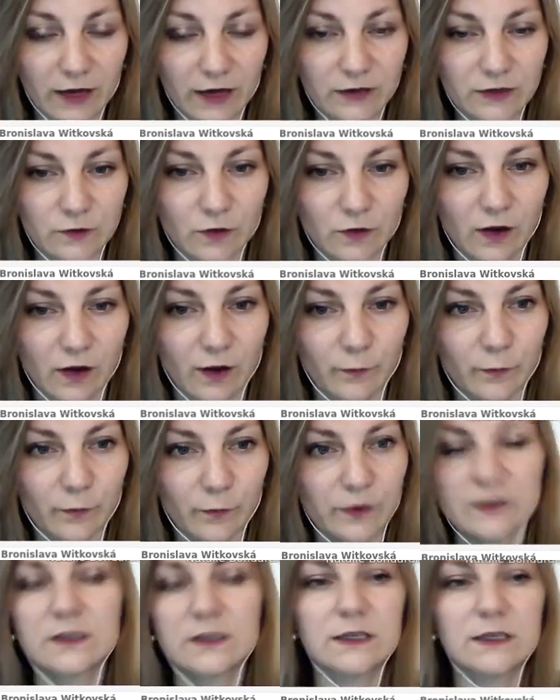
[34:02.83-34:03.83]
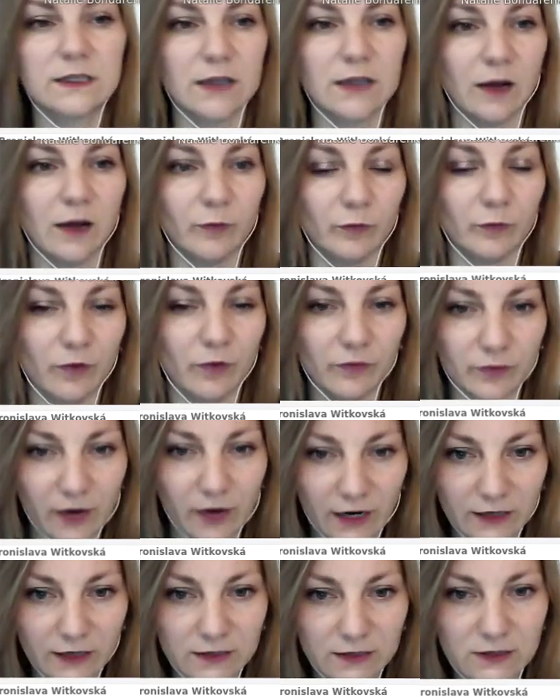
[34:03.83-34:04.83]
to come with some
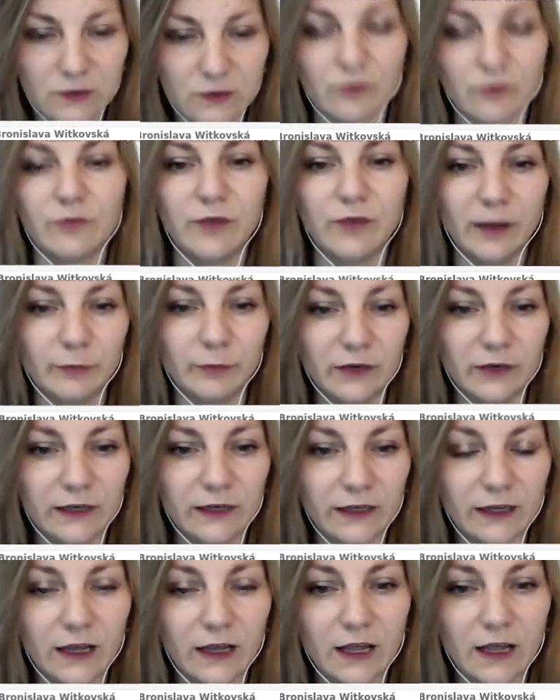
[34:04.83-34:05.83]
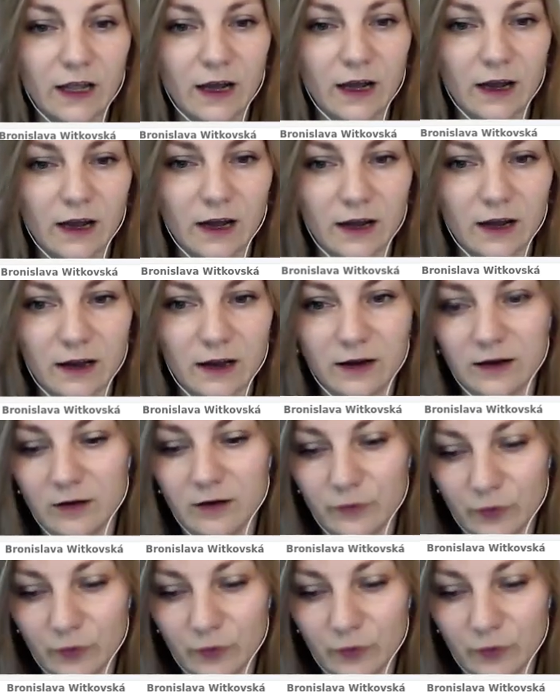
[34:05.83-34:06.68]
friends or family, we